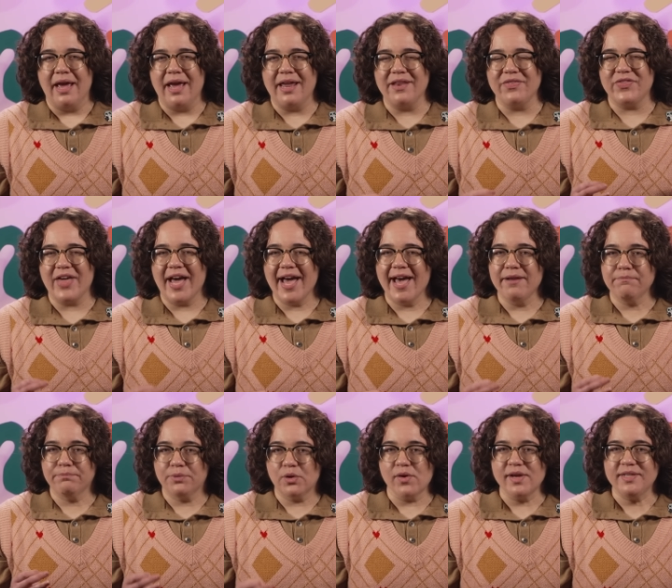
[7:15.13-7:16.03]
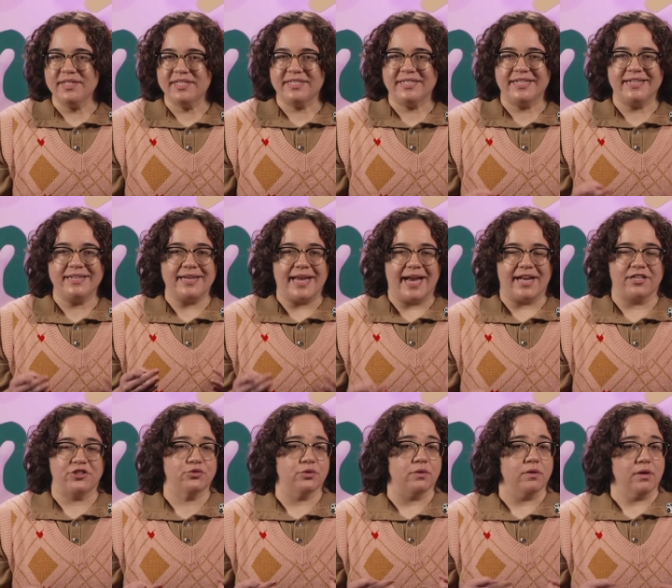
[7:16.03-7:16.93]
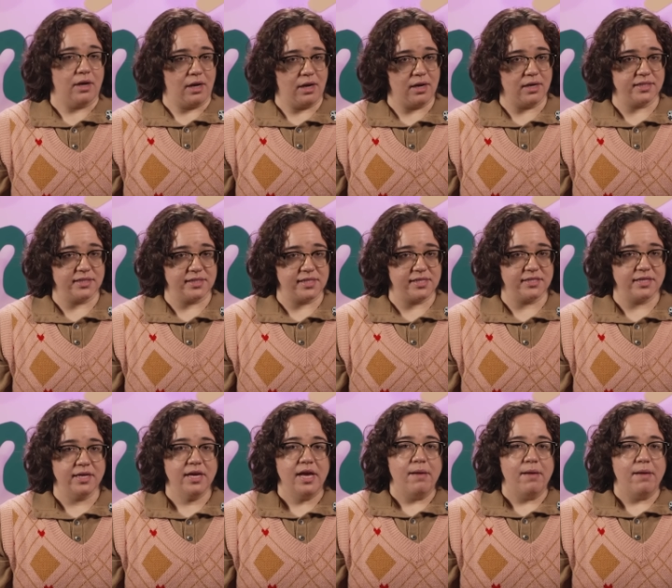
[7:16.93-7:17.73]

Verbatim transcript: And that points to natural causes.